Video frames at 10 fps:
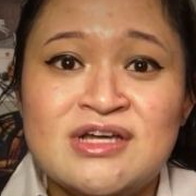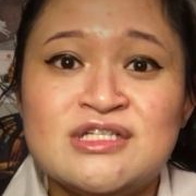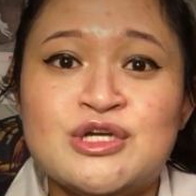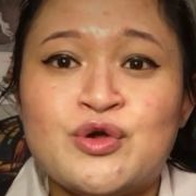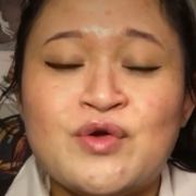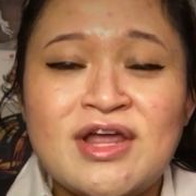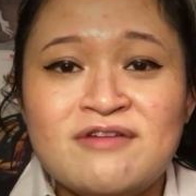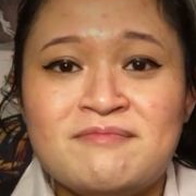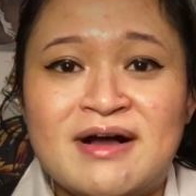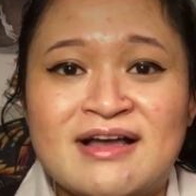So
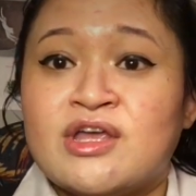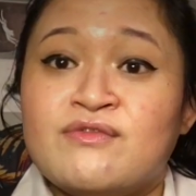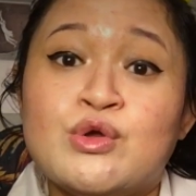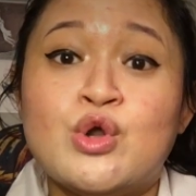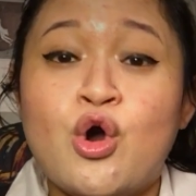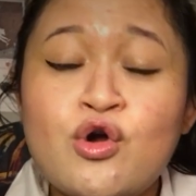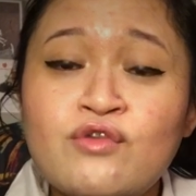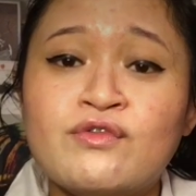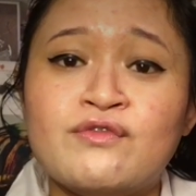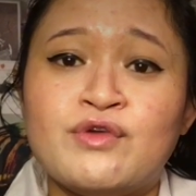Creative Bug give you an
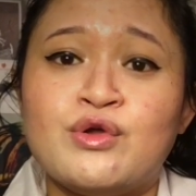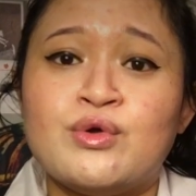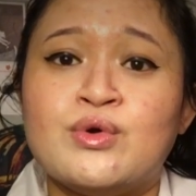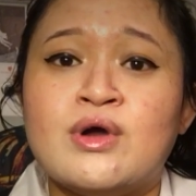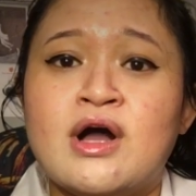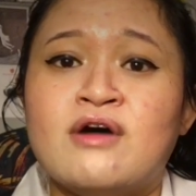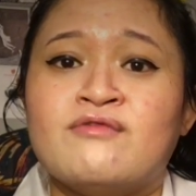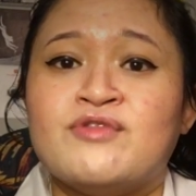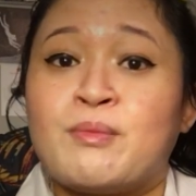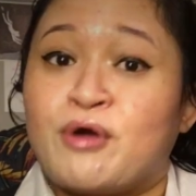overview
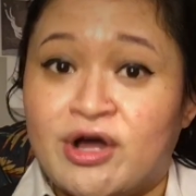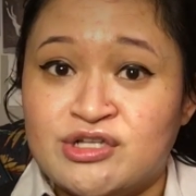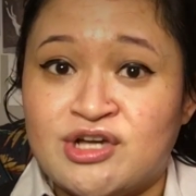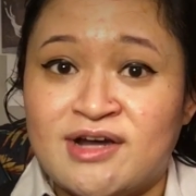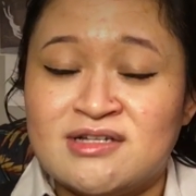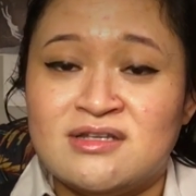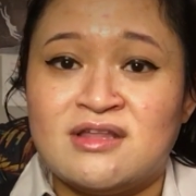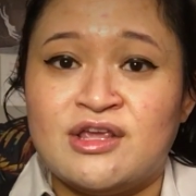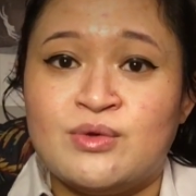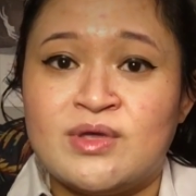of the project
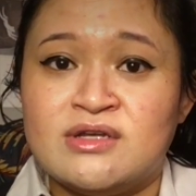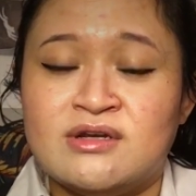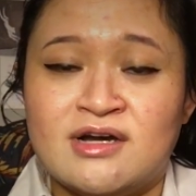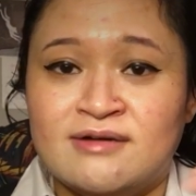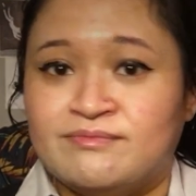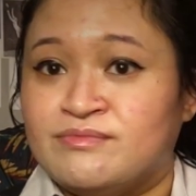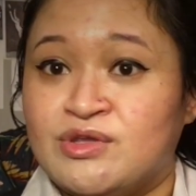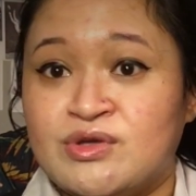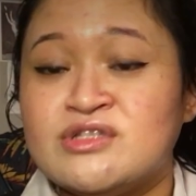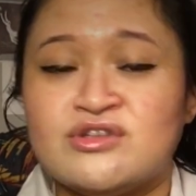that you can um,
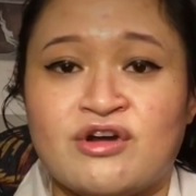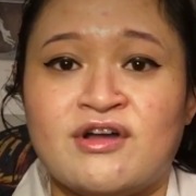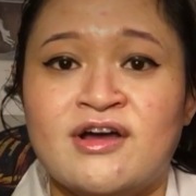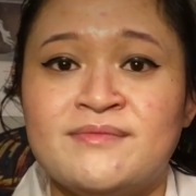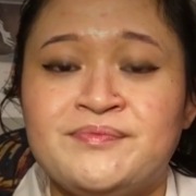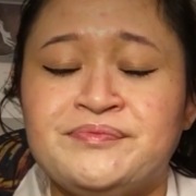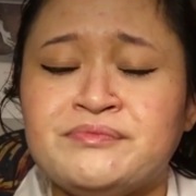you can start on,